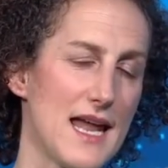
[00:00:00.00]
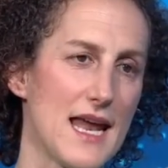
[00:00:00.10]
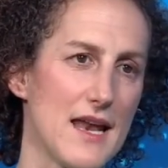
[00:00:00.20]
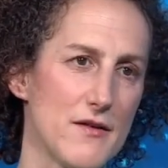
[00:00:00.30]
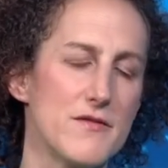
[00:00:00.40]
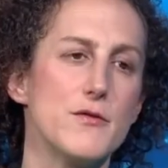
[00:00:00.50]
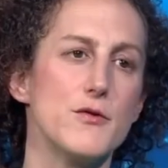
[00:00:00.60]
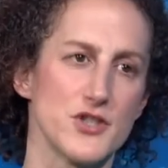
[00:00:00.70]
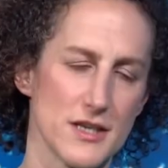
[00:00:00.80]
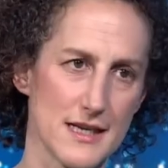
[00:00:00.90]
And
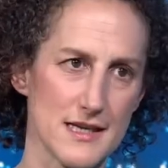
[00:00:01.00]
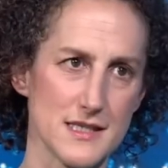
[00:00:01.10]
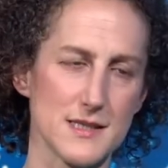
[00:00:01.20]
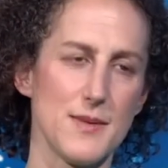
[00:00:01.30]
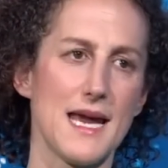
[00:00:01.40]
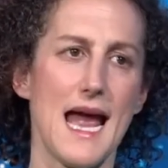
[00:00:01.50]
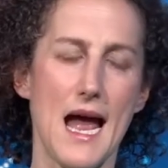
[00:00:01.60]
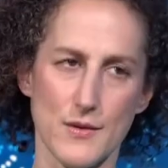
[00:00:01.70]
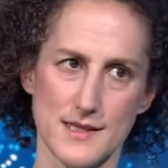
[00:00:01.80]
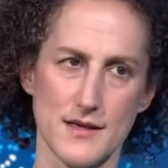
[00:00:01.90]
unfortunately, the debate
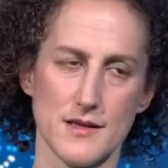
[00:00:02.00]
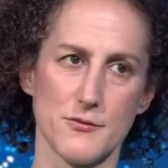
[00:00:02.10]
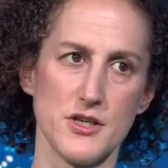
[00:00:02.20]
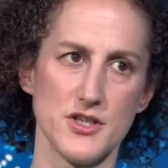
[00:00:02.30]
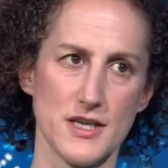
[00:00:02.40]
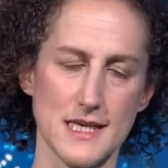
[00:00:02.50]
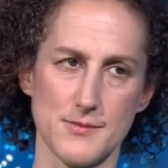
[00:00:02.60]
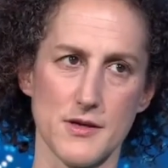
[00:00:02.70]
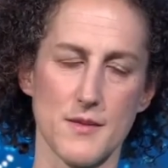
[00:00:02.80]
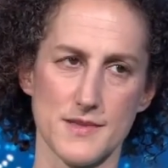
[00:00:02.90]
outside the region has
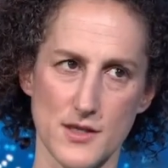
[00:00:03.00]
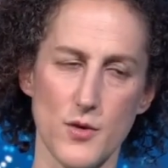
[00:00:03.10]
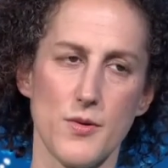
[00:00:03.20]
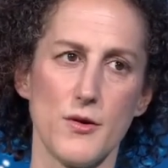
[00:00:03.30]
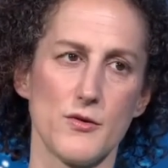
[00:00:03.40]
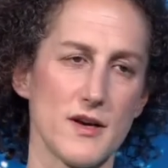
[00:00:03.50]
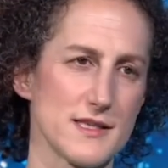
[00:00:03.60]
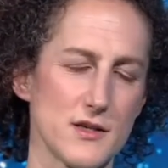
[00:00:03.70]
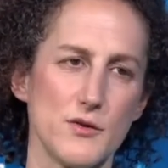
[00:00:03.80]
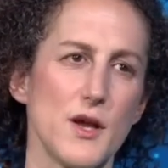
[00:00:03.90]
become so
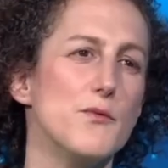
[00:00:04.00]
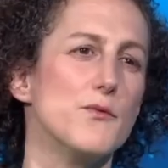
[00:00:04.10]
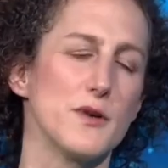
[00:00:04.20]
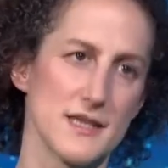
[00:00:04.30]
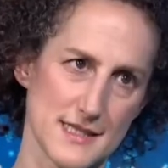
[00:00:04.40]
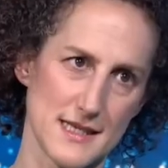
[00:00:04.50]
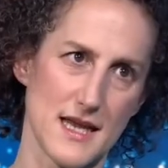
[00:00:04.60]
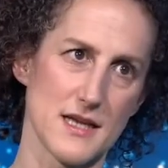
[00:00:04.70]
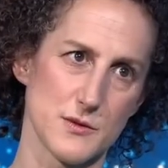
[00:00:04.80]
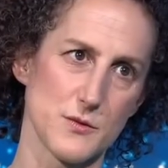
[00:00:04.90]
polarized that you don't really see
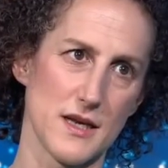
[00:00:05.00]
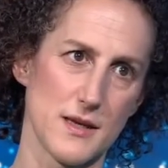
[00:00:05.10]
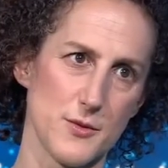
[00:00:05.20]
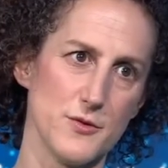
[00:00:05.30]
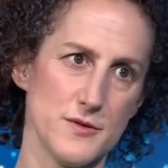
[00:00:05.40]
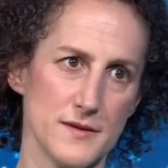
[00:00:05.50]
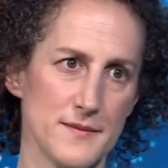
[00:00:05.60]
that at all anymore.